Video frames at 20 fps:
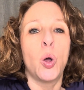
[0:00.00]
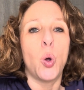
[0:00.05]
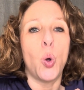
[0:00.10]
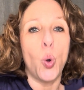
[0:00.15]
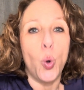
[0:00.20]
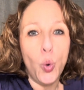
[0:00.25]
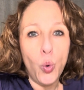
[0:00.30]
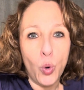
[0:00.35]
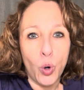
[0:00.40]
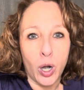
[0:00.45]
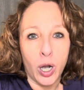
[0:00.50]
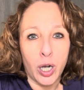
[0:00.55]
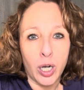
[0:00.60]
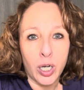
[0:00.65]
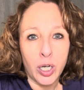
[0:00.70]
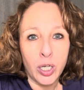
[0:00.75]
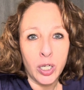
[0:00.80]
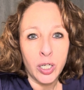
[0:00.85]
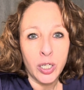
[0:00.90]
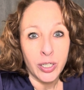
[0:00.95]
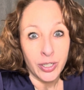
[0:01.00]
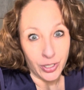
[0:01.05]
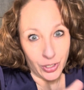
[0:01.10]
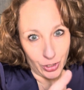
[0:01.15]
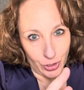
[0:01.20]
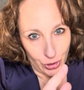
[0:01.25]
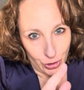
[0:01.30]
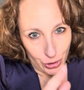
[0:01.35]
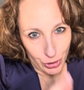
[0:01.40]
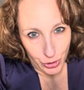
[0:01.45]
or
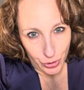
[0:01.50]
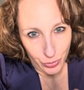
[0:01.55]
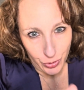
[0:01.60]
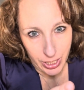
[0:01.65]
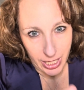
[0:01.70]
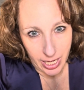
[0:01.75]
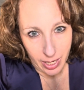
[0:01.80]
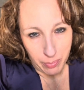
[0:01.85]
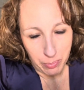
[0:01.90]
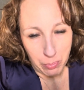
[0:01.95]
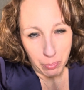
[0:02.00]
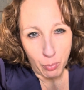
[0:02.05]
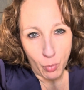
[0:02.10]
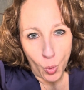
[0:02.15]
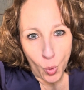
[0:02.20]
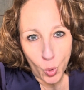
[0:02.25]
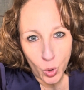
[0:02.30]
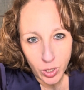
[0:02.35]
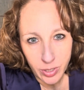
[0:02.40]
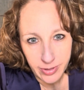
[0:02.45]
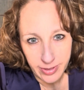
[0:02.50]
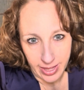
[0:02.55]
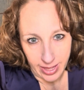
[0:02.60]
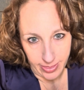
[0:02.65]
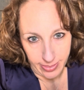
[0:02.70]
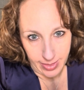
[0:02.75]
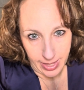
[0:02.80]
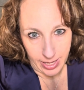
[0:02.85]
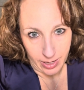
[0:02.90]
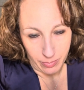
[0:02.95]
you get more
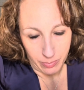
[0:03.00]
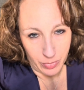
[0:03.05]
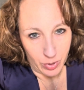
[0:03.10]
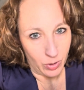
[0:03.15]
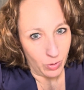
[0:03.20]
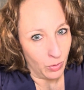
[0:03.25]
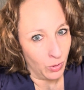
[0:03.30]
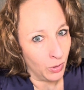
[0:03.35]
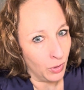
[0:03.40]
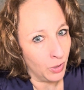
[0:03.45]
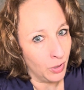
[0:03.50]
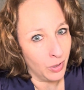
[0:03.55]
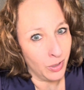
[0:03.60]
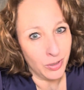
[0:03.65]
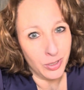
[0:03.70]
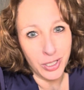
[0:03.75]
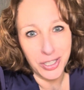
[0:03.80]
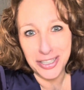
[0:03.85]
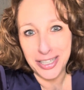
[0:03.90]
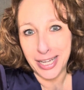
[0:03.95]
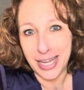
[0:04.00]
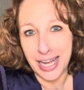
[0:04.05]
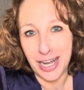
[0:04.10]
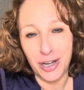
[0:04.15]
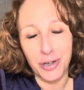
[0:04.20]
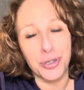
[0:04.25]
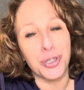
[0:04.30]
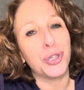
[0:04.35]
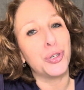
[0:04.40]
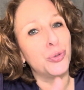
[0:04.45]
than them, oh, look
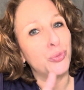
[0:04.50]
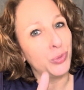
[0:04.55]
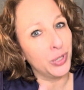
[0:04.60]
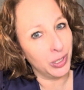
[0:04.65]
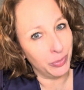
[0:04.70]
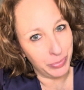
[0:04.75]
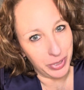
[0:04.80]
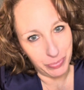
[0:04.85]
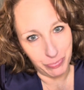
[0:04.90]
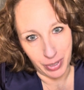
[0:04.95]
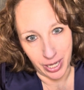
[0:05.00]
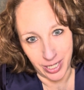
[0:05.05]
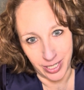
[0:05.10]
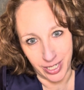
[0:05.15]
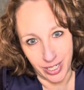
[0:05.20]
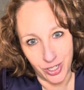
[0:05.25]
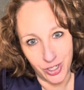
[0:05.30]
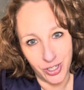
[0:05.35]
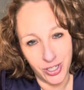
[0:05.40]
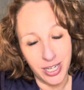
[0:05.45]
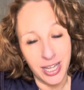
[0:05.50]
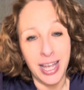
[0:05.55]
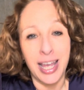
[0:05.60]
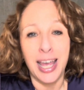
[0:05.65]
out, you will be punished.